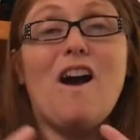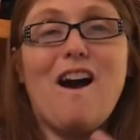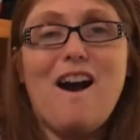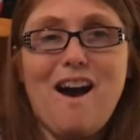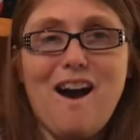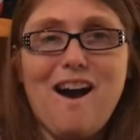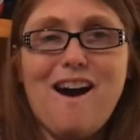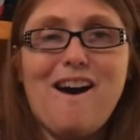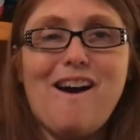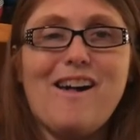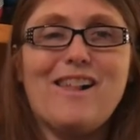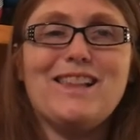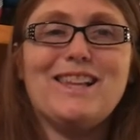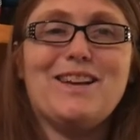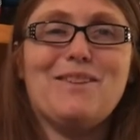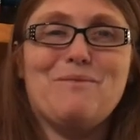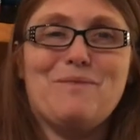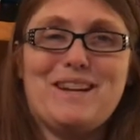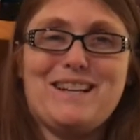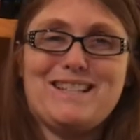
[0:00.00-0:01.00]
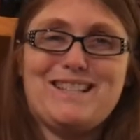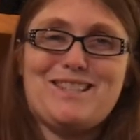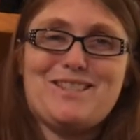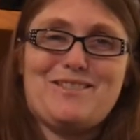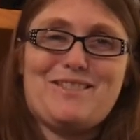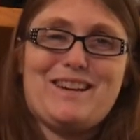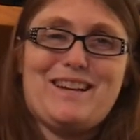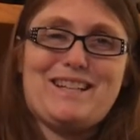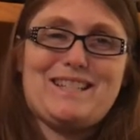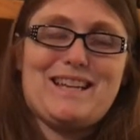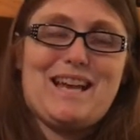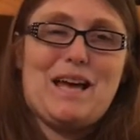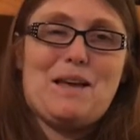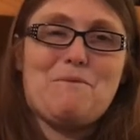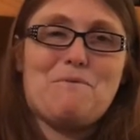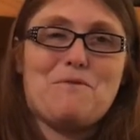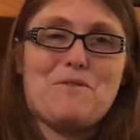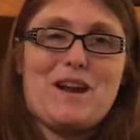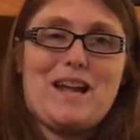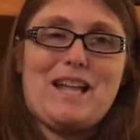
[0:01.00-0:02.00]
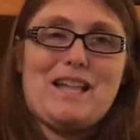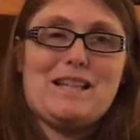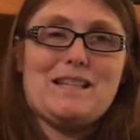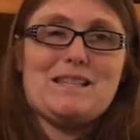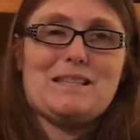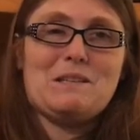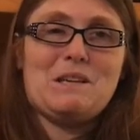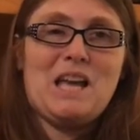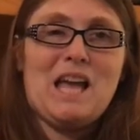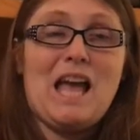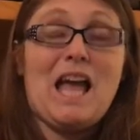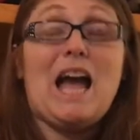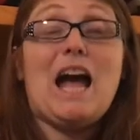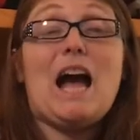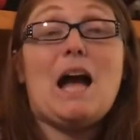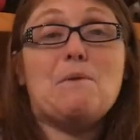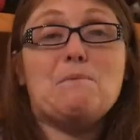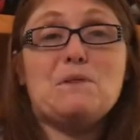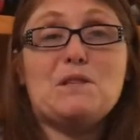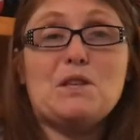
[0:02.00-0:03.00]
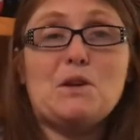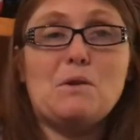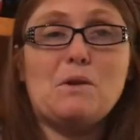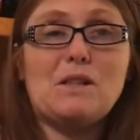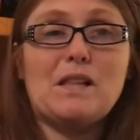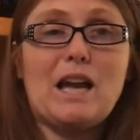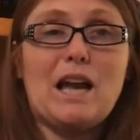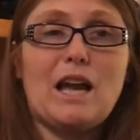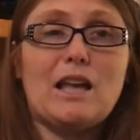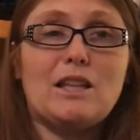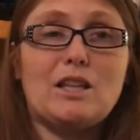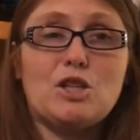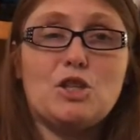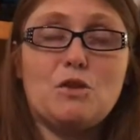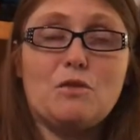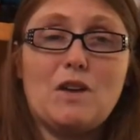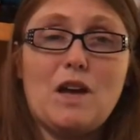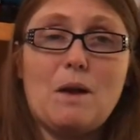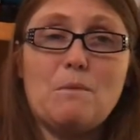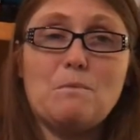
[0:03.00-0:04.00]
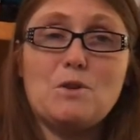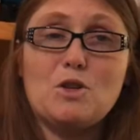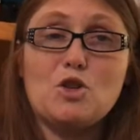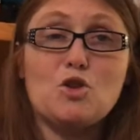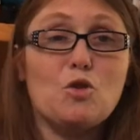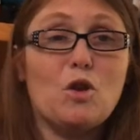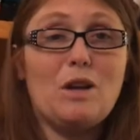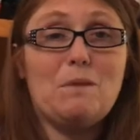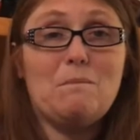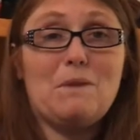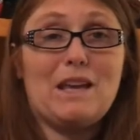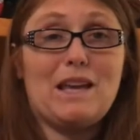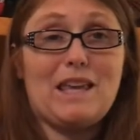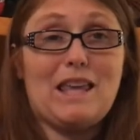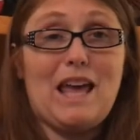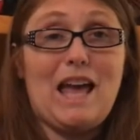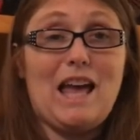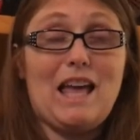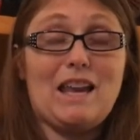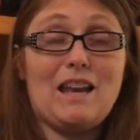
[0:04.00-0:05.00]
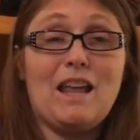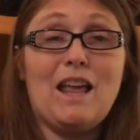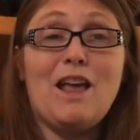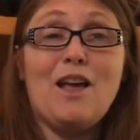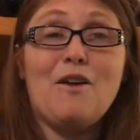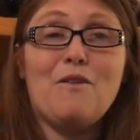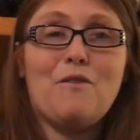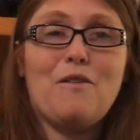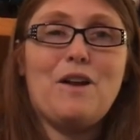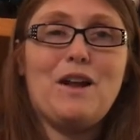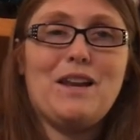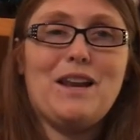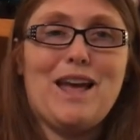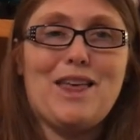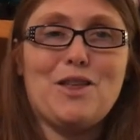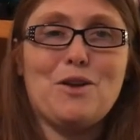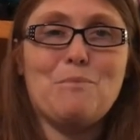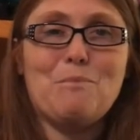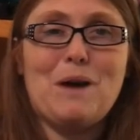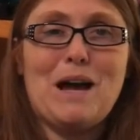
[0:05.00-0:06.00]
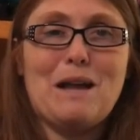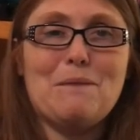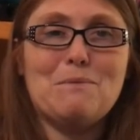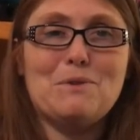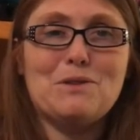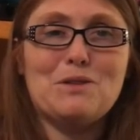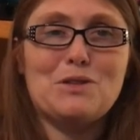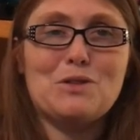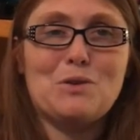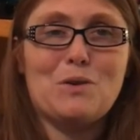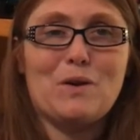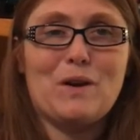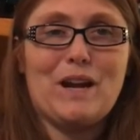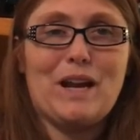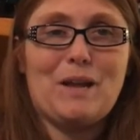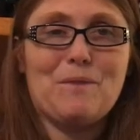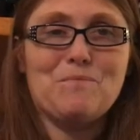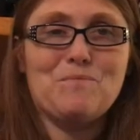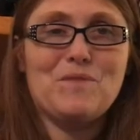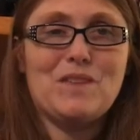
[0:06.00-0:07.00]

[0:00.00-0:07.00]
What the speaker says: all of my Storytime friends. I'm so glad that you've come to join me again for another Bible story.